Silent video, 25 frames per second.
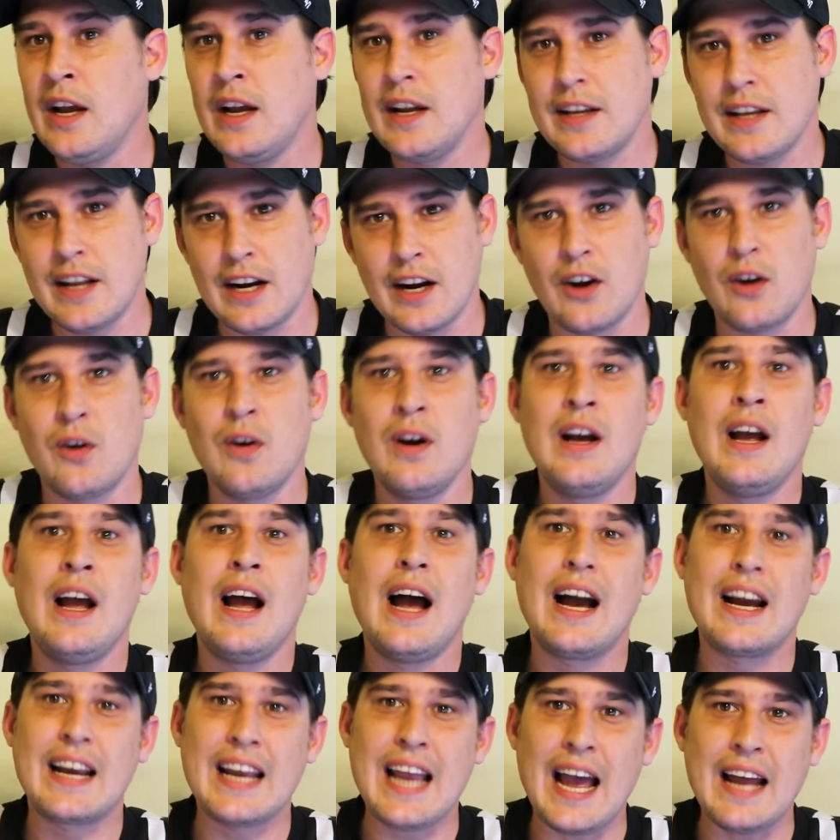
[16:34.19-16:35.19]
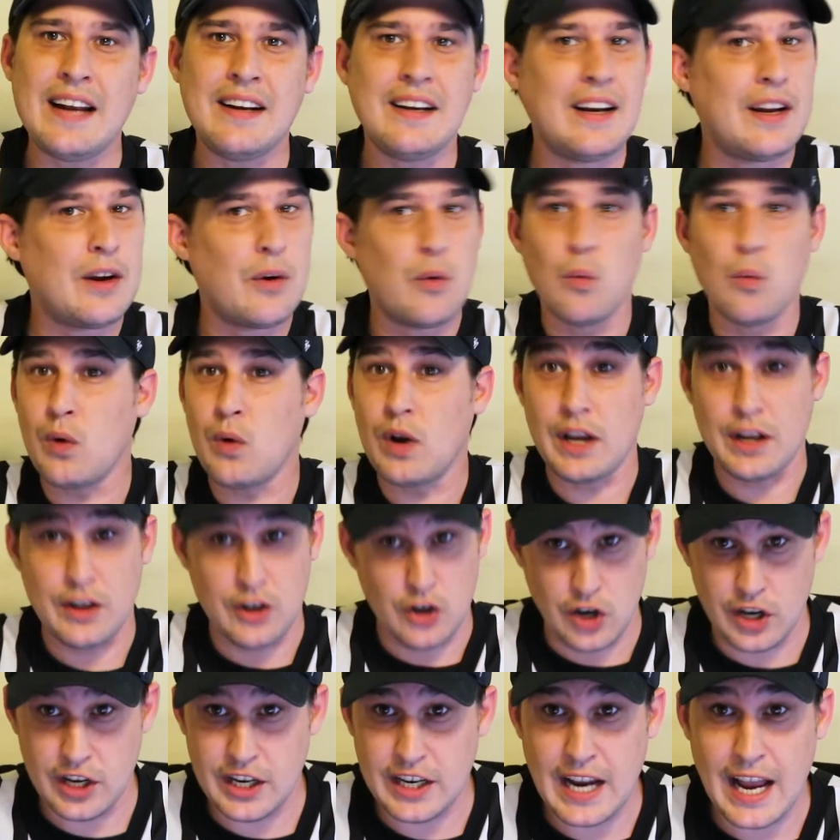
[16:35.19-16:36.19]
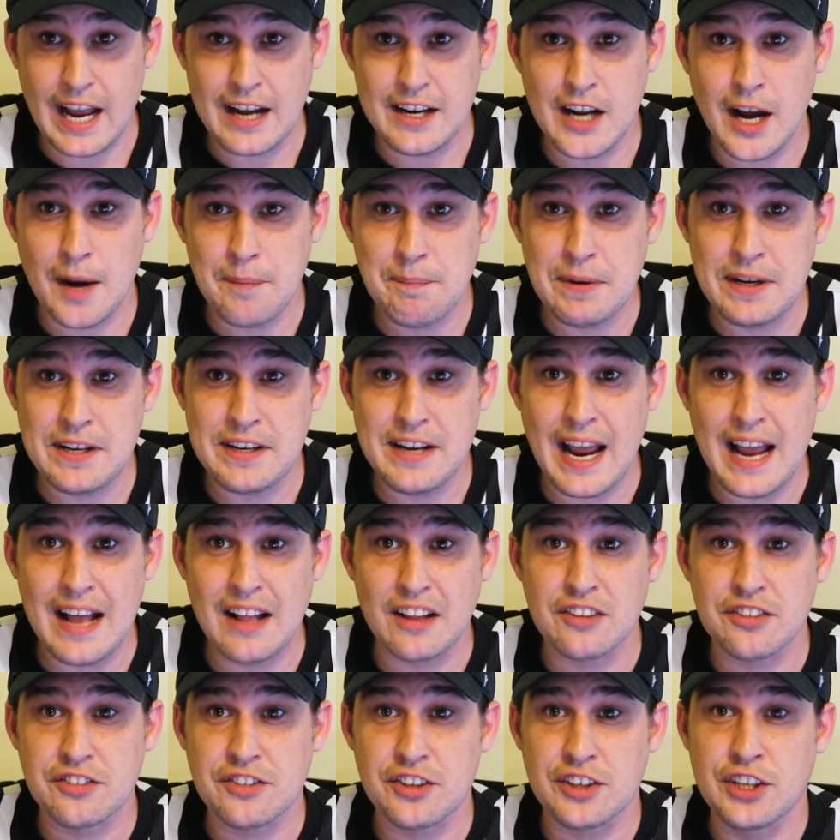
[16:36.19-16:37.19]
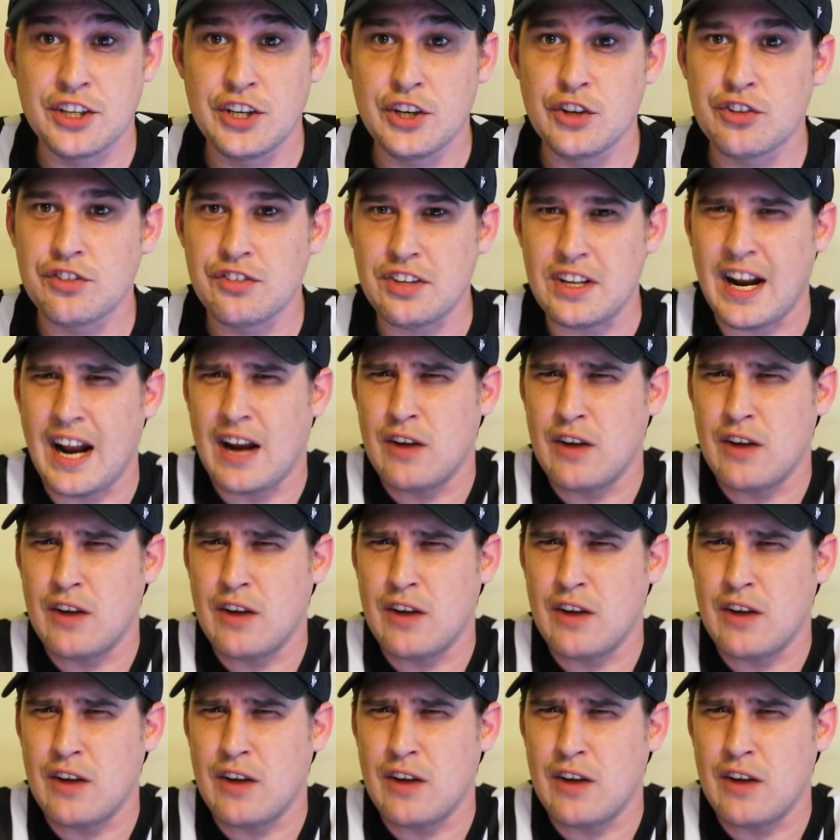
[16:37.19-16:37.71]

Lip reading: You know, again, could he end up in Dallas or Houston?